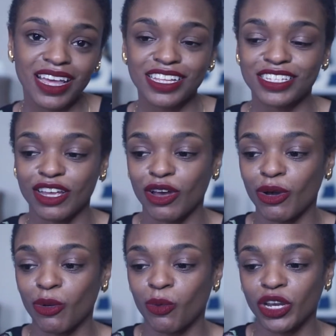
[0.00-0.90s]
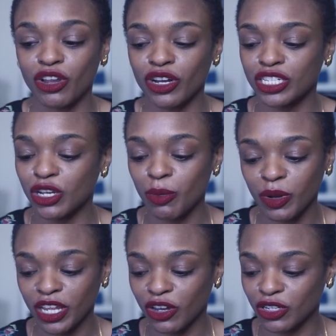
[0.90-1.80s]
So when you're
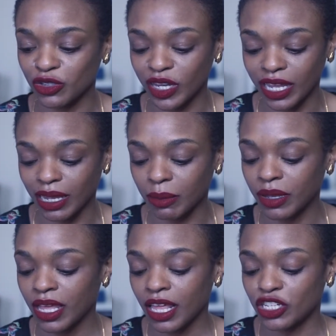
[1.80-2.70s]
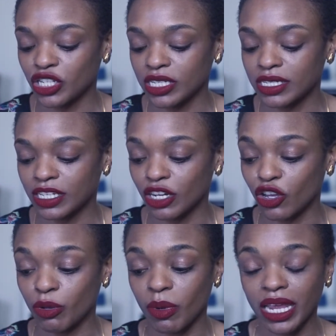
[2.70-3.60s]
interpreting your dream, just,
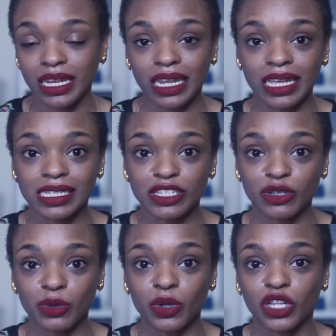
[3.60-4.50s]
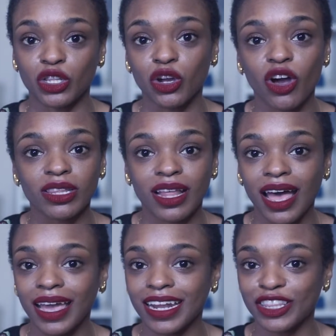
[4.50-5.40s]
you might need to look
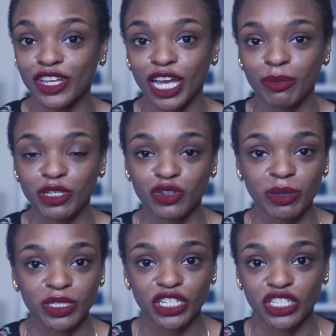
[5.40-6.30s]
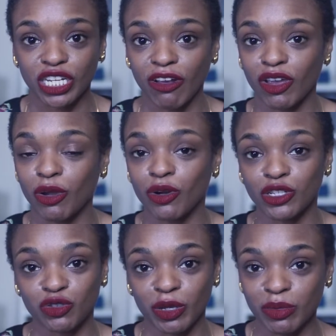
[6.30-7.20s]
online and look up a dream dictionary or
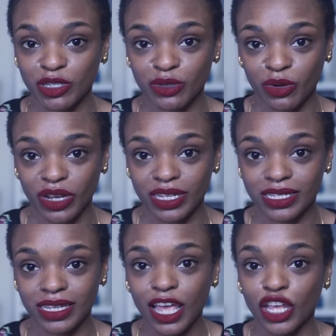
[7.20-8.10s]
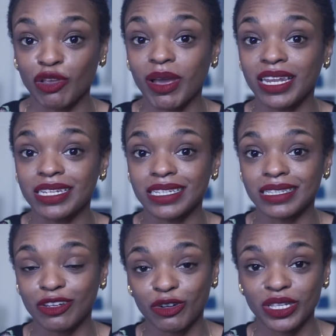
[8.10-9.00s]
a dream thesaurus. You might need to
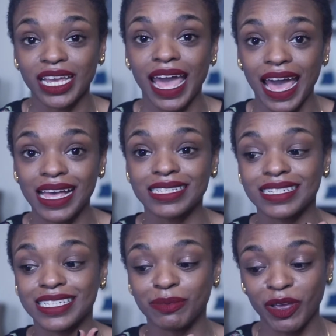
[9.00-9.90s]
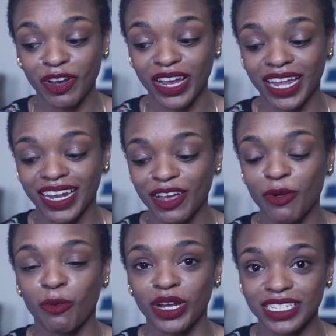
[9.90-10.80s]
literally ask Spirit,
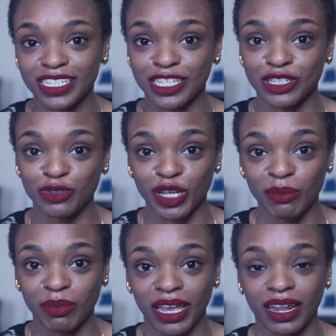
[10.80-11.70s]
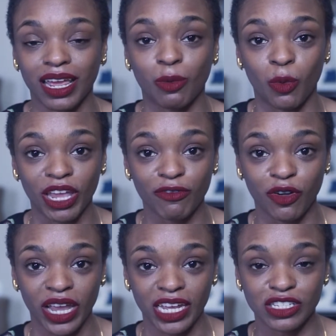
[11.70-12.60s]
what does this dream mean, and wait
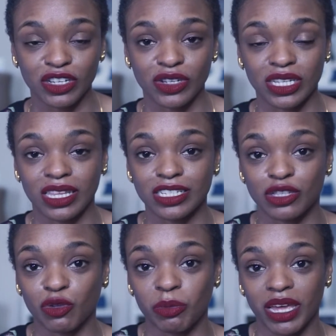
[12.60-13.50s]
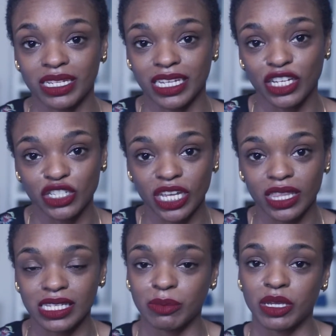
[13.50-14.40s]
for answers. And this is through meditation.
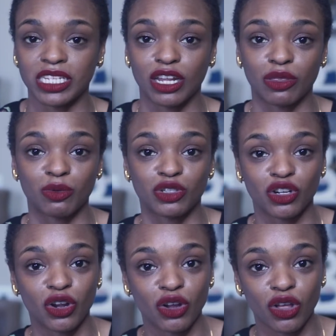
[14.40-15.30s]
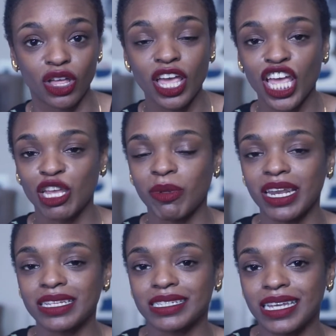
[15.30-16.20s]
This can be done through journal. You
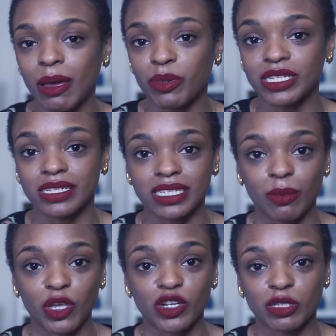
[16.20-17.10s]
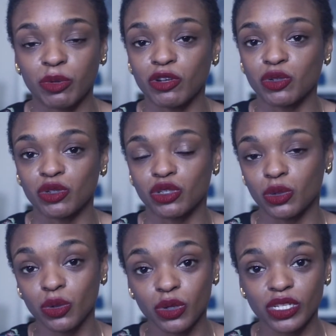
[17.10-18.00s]
might need to tap into some of your spiritual
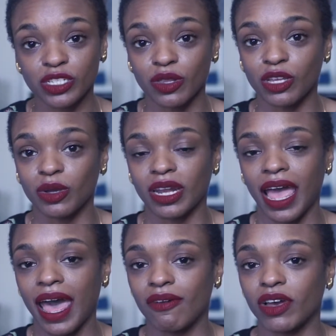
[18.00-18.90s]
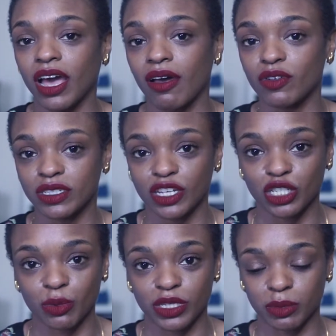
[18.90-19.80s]
tools so that you can have a
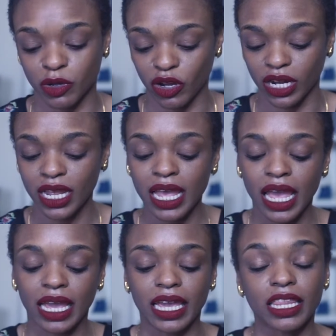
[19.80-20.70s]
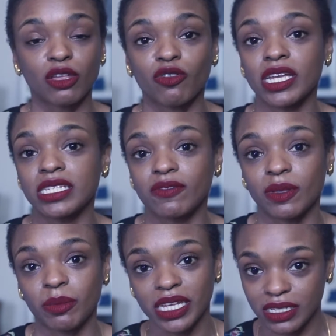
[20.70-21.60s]
conversation with Spirit and get the rest of
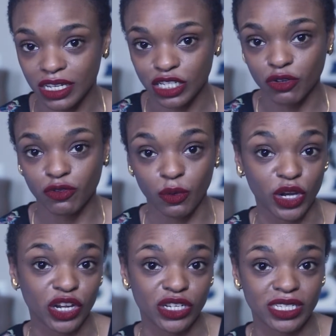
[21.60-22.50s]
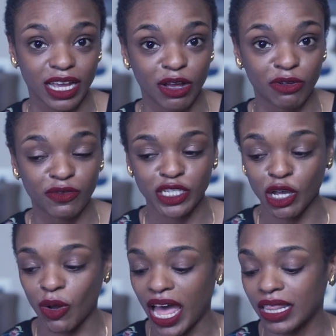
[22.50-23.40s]
the message for yourself.
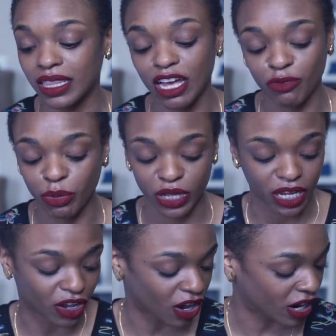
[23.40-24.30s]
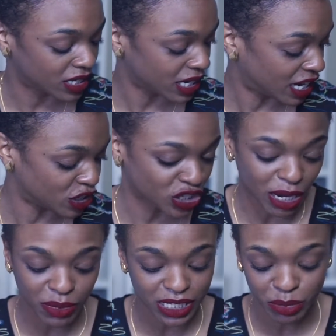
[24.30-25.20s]
So I love pulling cards, and
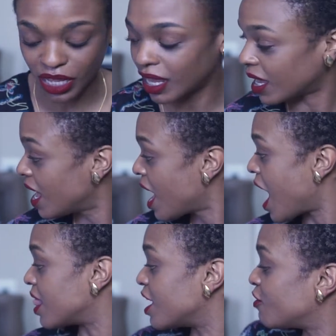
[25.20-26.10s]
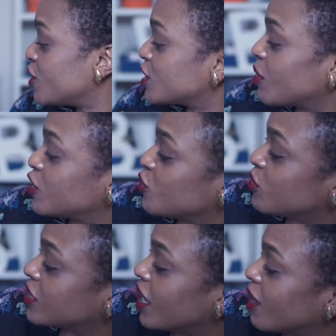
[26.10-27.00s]
shameless plug, I love using my
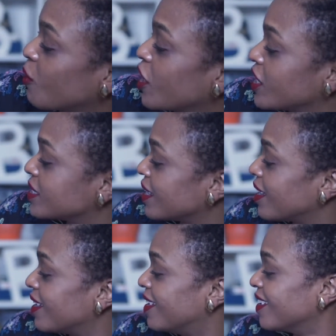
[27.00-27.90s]
truth deck. Where is it?